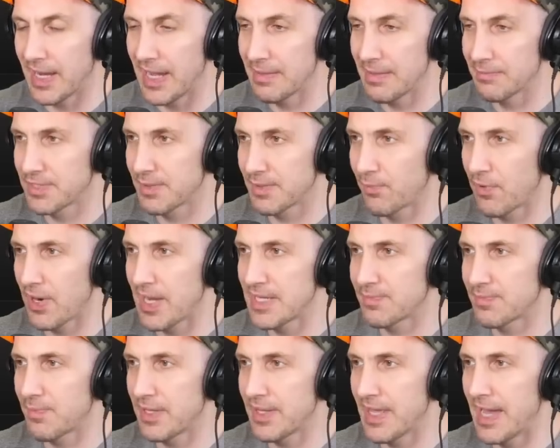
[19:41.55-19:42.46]
I am
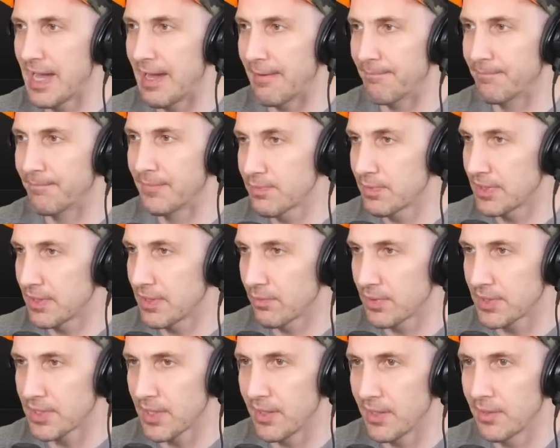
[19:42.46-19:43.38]
surprised by that, but there
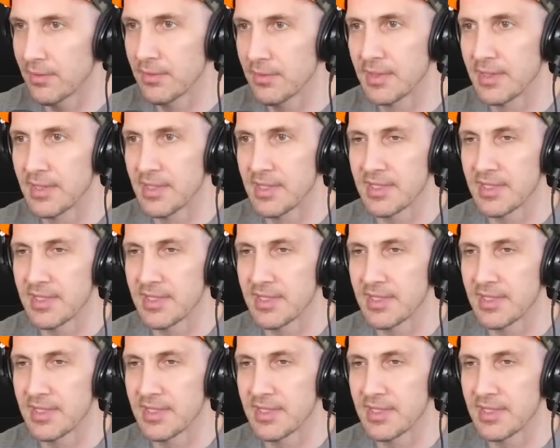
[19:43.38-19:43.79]
we go.